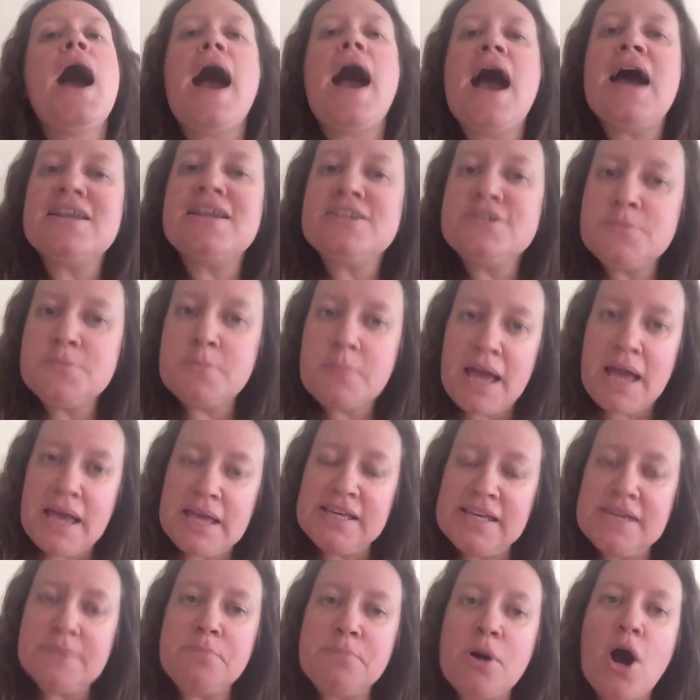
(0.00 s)
and
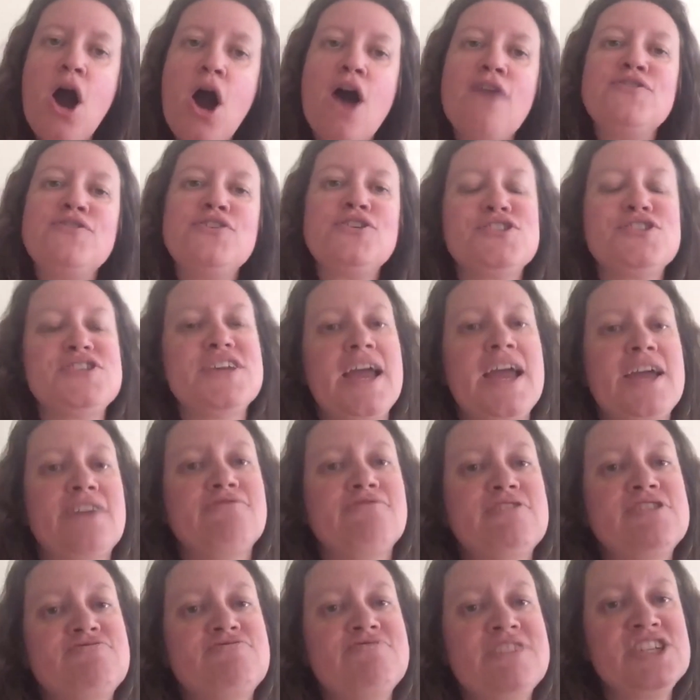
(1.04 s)
make it part of your
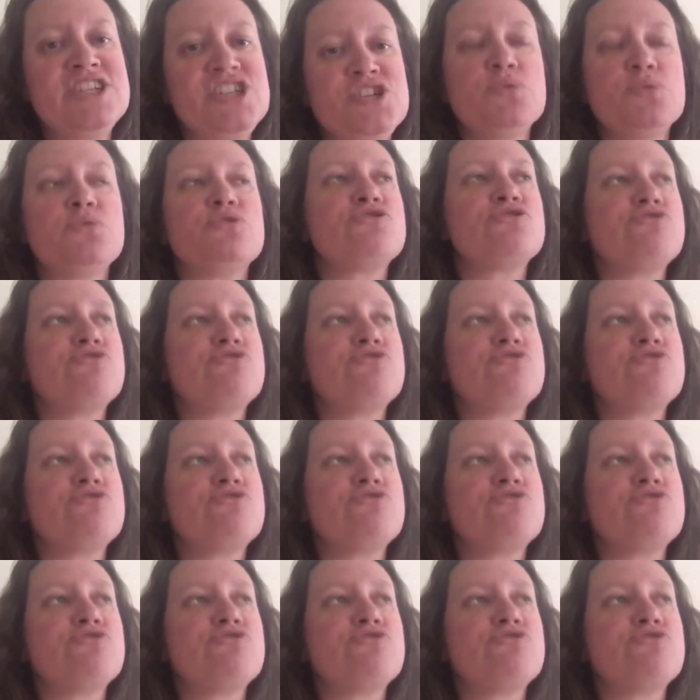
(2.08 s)
sacred ritual.